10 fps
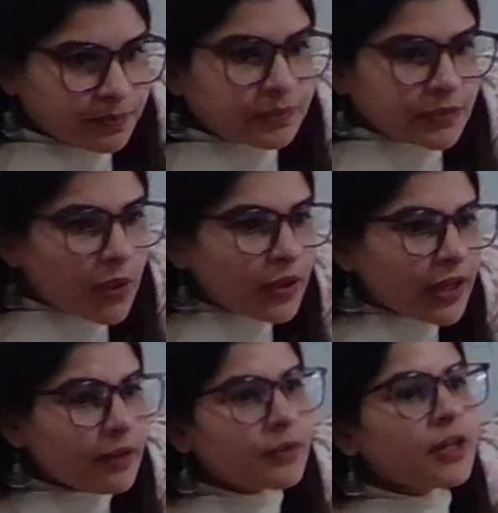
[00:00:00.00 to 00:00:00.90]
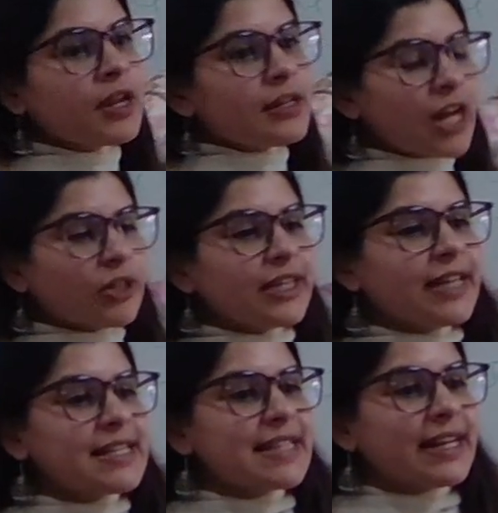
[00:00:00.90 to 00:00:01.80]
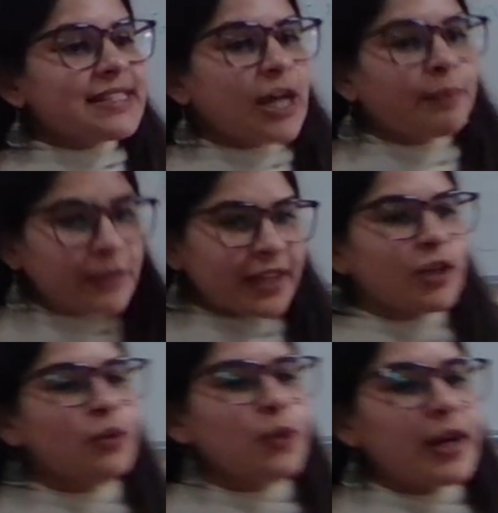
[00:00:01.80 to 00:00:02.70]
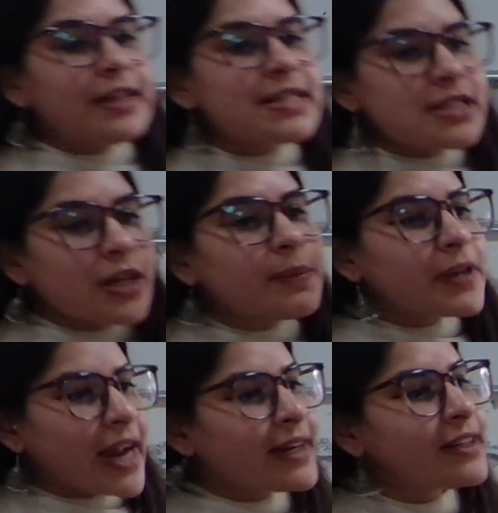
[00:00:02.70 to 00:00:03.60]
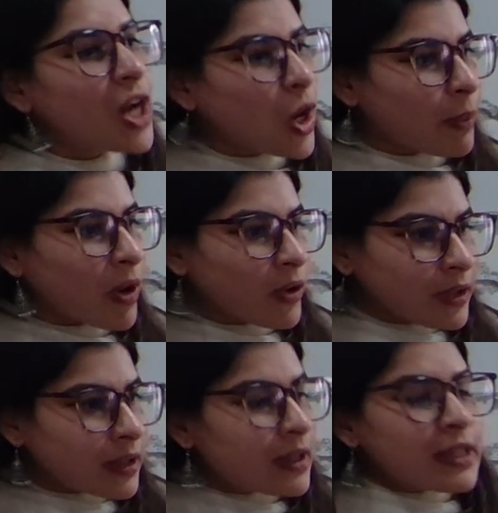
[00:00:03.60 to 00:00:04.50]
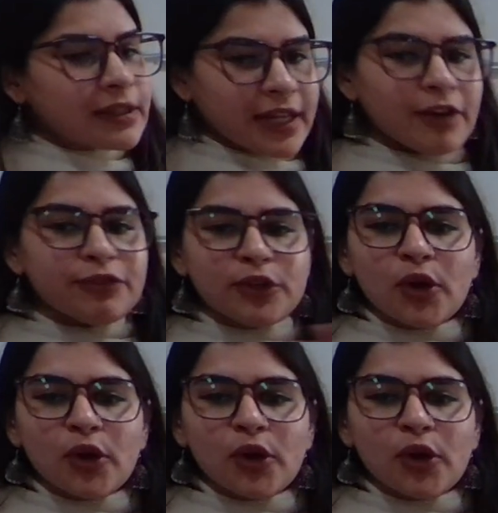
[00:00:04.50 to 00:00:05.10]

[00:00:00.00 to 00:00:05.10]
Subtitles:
Okay? Now that I said something you are disturbed right now about, there are few of